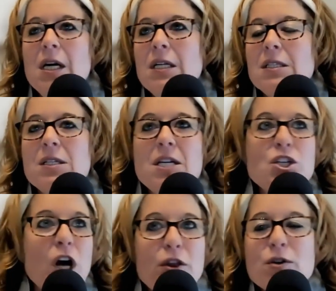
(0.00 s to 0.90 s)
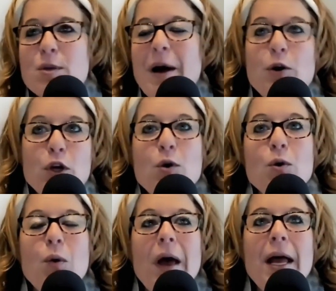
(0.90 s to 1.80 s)
others about you. And
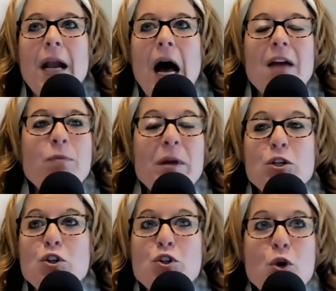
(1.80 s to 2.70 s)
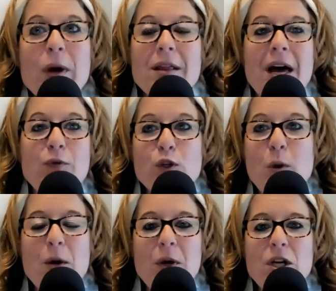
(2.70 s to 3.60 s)
I've been doing that for 21
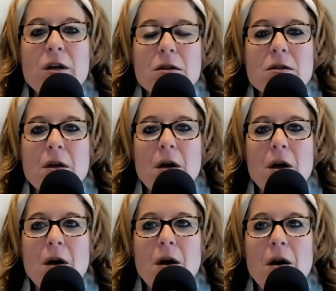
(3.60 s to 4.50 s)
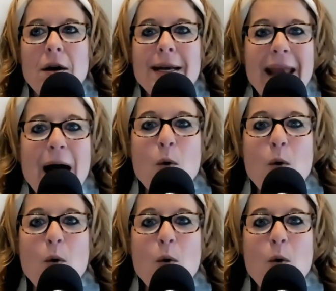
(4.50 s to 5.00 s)
years. Now what?